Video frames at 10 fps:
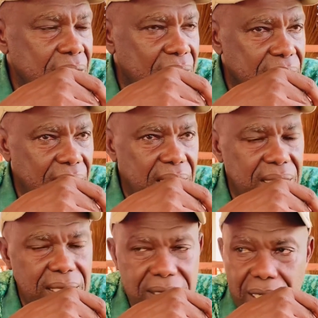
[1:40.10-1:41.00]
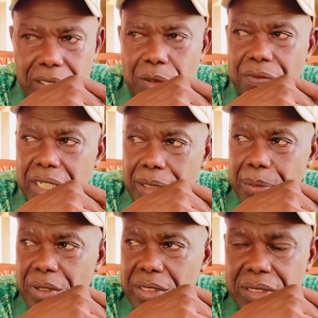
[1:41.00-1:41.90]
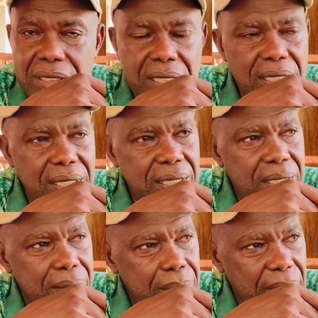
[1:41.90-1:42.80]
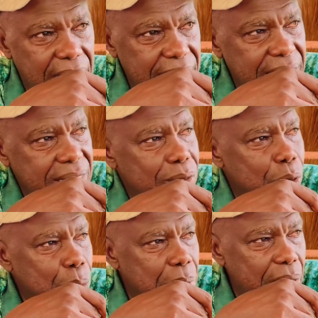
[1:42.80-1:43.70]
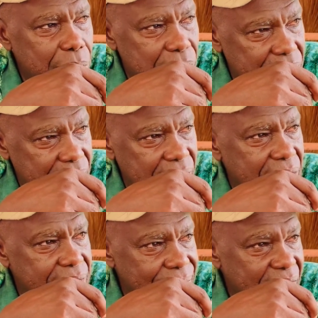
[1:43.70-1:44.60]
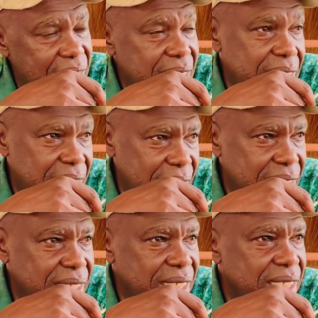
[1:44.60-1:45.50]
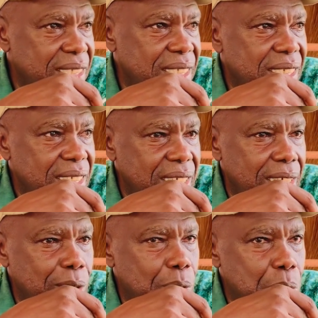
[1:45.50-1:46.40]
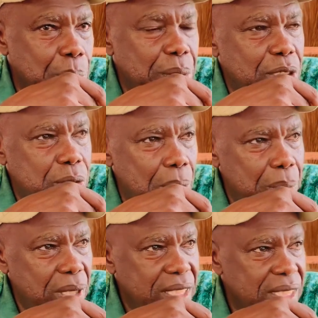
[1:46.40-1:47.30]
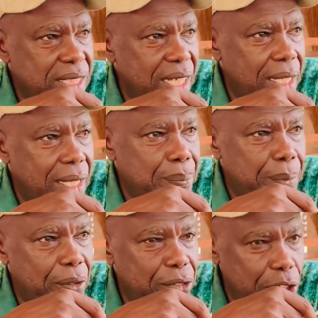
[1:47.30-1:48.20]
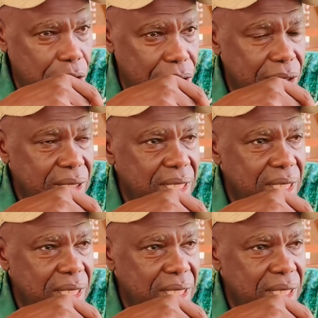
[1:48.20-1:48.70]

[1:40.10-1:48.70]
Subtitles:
Exactly. Thank you very much. Birding or birdwatching is very interesting. It could be somebody's profession